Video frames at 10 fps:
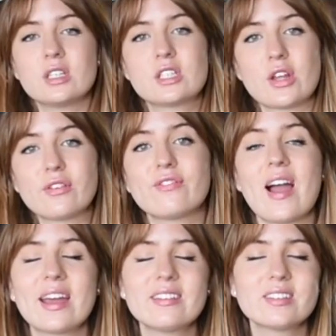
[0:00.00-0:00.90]
So the
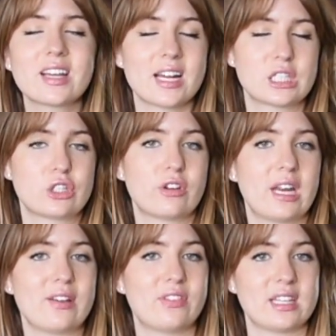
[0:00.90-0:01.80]
final
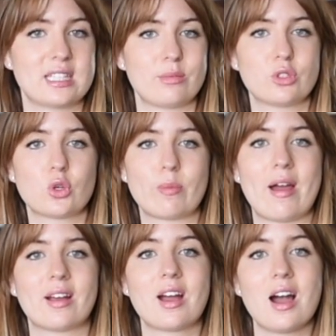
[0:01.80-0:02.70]
category of things I'm going to talk
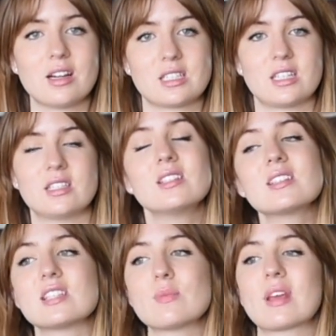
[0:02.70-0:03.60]
about are cardigans.
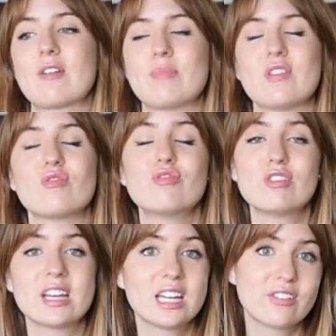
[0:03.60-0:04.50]
It's something I've been
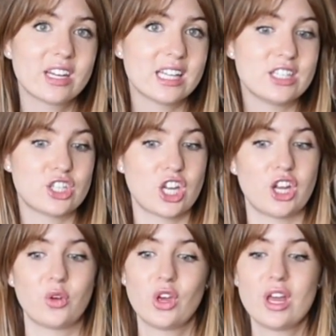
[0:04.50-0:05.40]
really
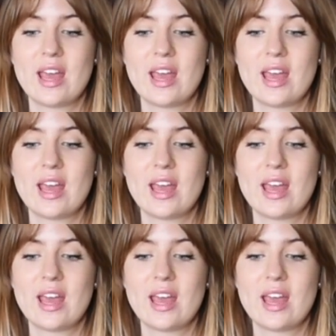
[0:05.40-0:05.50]
into.